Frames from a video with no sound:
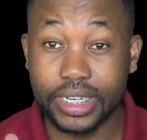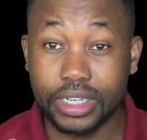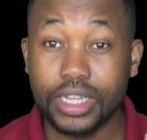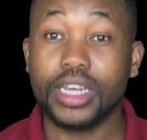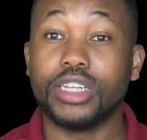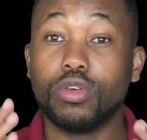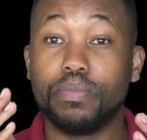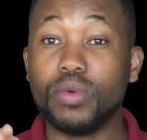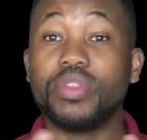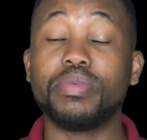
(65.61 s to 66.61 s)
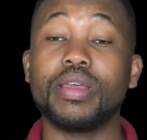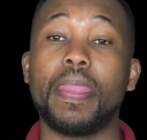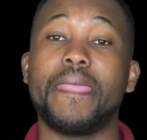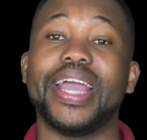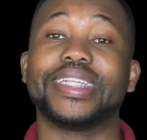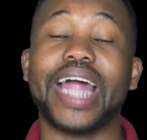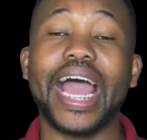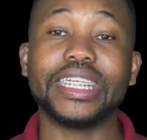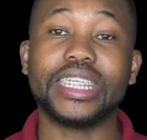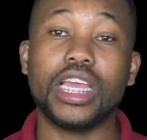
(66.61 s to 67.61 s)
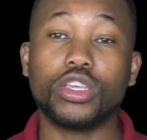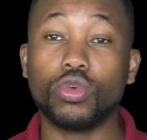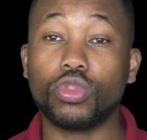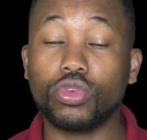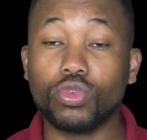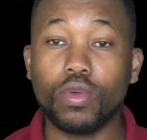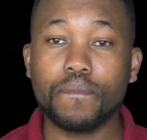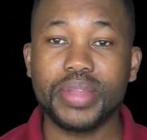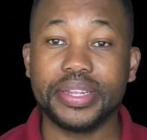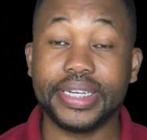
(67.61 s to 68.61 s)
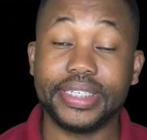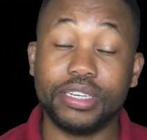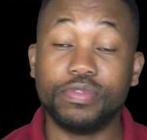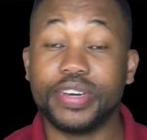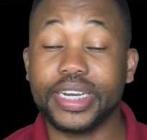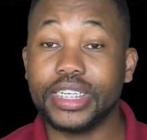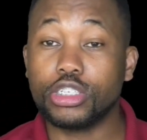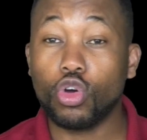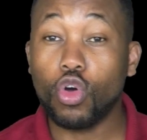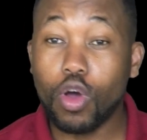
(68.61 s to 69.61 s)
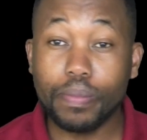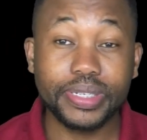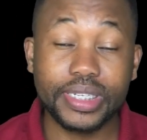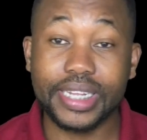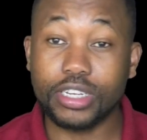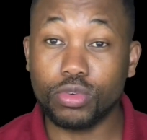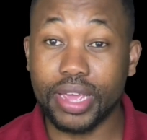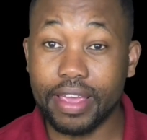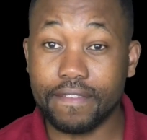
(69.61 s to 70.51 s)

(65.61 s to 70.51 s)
So be with me as I take you through the different options that you have.